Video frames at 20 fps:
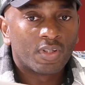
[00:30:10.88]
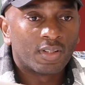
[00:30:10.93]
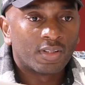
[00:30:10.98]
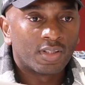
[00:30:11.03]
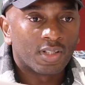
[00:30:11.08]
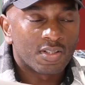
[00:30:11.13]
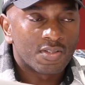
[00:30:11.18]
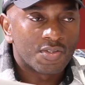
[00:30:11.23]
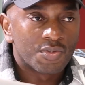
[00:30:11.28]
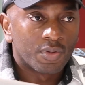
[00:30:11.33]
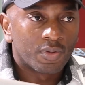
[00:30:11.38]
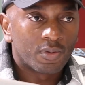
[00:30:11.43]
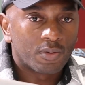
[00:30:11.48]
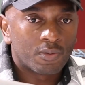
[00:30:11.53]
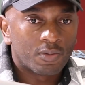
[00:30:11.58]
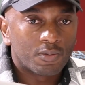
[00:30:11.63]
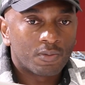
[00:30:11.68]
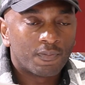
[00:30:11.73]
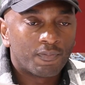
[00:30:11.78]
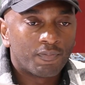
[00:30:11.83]
Yeah,
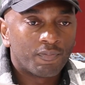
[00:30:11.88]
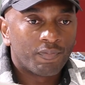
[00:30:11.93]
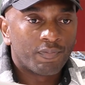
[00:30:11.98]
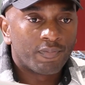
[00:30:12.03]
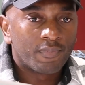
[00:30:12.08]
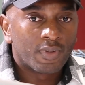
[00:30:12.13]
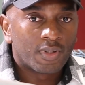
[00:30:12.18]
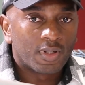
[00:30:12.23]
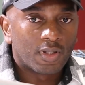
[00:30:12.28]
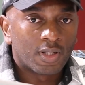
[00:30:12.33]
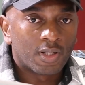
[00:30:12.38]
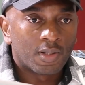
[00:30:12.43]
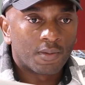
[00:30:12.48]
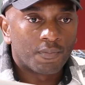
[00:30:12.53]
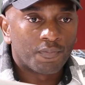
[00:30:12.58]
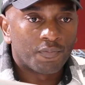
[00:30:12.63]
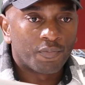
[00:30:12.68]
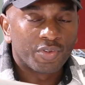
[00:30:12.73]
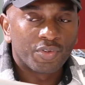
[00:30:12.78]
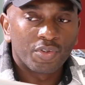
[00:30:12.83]
so
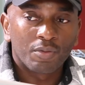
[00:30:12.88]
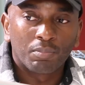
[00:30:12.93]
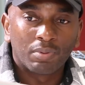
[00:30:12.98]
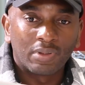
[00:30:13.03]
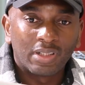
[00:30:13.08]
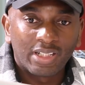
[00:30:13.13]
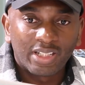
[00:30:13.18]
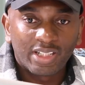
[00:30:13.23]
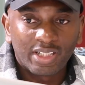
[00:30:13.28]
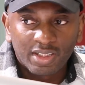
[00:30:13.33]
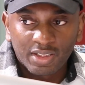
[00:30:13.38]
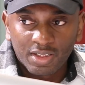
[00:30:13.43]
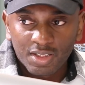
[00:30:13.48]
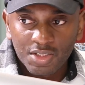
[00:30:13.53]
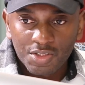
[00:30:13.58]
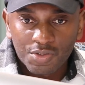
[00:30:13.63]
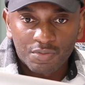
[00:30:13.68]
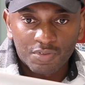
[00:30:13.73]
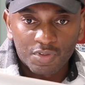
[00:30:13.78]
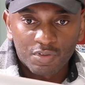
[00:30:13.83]
when you're playing
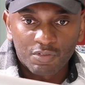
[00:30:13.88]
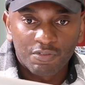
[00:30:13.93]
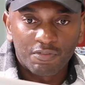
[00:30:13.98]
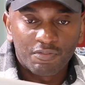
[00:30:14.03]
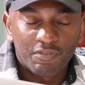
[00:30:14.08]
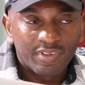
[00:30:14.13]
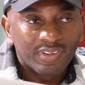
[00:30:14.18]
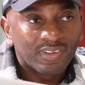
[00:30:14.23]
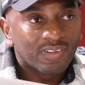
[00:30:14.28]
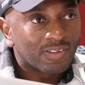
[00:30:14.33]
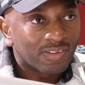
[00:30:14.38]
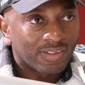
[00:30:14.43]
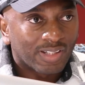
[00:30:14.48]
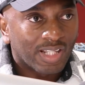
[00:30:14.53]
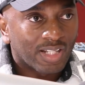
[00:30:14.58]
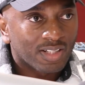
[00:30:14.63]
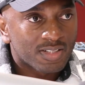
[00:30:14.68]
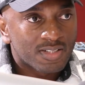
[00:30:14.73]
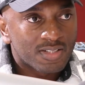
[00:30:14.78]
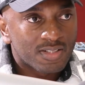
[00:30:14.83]
it, you feel
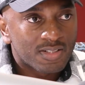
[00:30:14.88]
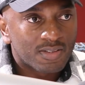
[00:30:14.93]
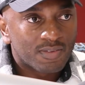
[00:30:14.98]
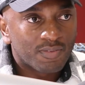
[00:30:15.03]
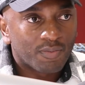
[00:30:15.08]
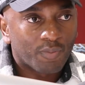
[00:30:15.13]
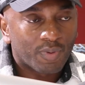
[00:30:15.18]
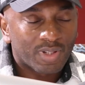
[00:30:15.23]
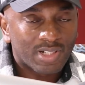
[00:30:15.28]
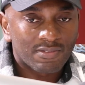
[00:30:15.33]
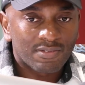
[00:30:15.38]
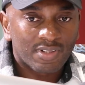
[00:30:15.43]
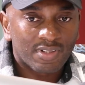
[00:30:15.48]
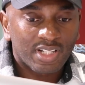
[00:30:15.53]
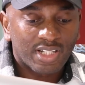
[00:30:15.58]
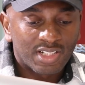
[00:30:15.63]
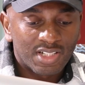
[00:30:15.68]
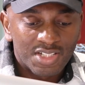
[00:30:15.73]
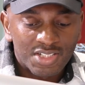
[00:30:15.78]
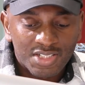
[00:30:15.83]
that whatever
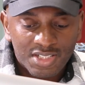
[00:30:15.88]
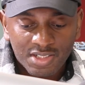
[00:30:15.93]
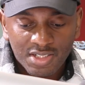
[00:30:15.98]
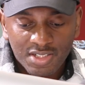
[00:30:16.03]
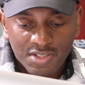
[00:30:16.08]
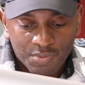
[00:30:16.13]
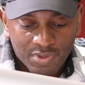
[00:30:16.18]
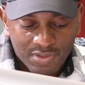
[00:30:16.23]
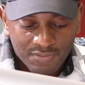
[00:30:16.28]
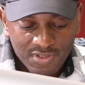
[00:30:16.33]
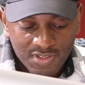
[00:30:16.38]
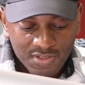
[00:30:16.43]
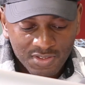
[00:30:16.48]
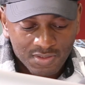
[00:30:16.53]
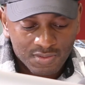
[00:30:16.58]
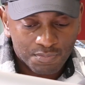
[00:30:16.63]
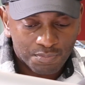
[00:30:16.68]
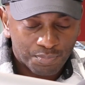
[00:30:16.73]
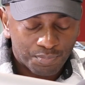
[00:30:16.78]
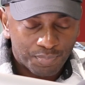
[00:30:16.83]
energy it is, whatever
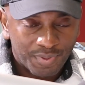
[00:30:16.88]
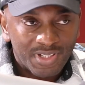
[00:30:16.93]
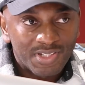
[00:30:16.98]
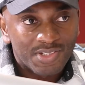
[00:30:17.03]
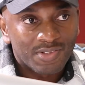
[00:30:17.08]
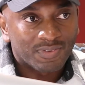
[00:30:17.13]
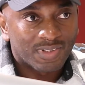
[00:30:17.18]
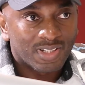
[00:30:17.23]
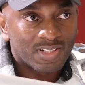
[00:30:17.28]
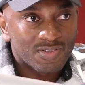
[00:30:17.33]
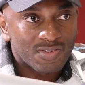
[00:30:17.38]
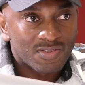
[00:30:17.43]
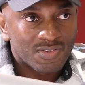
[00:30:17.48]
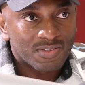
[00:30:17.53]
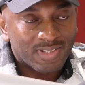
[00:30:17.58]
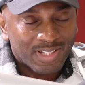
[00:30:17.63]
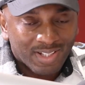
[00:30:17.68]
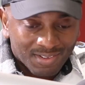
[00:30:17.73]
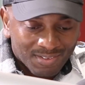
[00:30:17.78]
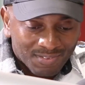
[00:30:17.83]
piece of
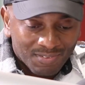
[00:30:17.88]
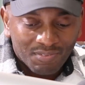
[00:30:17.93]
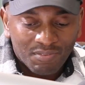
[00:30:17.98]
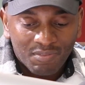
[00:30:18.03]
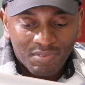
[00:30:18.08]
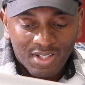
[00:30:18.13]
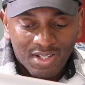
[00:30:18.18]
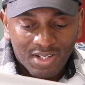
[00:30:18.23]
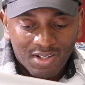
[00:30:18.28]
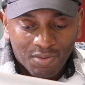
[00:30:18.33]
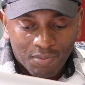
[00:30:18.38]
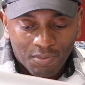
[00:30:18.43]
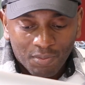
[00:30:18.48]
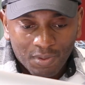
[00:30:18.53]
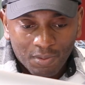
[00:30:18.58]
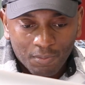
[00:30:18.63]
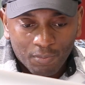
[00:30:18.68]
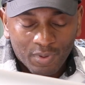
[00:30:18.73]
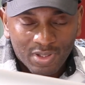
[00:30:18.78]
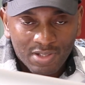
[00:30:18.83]
that
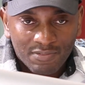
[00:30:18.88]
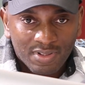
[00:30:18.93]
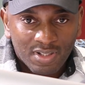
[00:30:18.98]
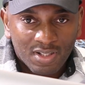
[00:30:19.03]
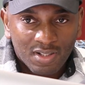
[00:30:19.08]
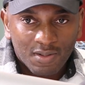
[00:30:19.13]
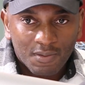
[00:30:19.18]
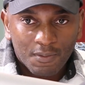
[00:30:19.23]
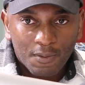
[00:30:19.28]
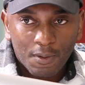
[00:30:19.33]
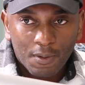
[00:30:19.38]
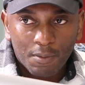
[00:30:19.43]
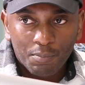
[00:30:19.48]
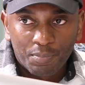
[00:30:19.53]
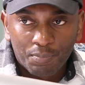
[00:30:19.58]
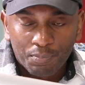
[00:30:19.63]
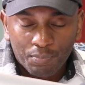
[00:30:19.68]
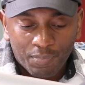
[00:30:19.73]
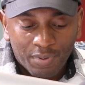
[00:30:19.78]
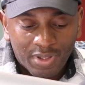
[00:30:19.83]
whatever
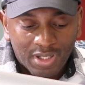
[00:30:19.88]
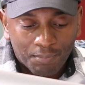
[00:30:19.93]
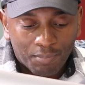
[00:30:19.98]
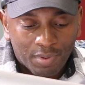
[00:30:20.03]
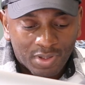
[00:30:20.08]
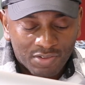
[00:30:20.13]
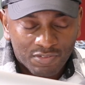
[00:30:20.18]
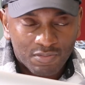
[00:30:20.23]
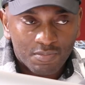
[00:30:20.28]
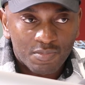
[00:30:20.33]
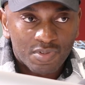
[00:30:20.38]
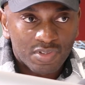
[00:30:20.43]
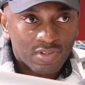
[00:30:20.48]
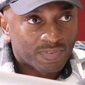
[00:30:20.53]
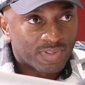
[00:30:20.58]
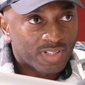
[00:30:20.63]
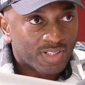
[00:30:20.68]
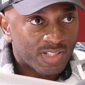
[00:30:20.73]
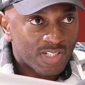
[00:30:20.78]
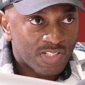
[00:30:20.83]
part of himself
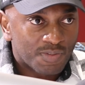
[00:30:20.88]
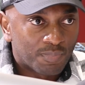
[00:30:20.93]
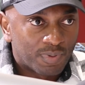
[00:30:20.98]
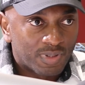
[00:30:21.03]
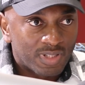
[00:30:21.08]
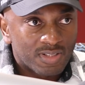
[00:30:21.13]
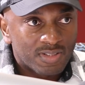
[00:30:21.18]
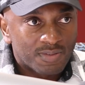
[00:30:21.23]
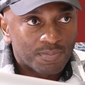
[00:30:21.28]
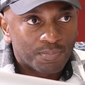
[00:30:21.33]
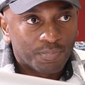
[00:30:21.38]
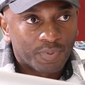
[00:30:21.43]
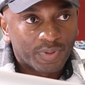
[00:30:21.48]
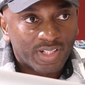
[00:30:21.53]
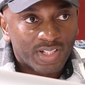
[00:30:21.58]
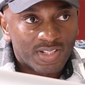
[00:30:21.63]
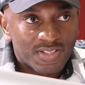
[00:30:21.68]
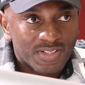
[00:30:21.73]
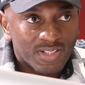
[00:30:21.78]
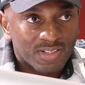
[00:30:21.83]
that he has put
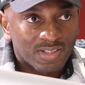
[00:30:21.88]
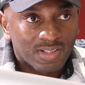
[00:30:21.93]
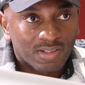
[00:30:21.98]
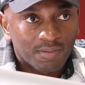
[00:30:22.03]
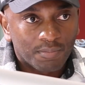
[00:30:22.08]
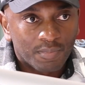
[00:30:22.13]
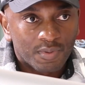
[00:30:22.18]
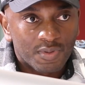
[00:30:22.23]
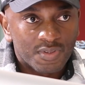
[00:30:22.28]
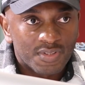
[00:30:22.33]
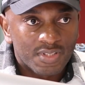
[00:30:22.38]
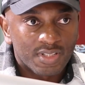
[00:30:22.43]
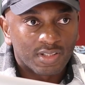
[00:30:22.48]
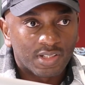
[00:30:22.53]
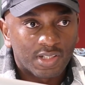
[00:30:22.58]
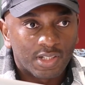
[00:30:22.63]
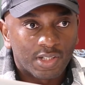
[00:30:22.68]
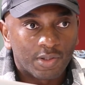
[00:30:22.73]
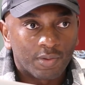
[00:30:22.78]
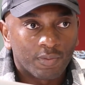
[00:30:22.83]
inside that music,
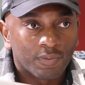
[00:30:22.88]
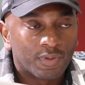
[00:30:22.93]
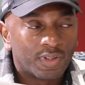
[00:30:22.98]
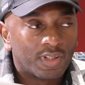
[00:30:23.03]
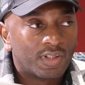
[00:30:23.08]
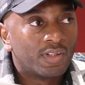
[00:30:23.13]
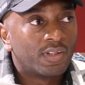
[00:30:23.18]
you know.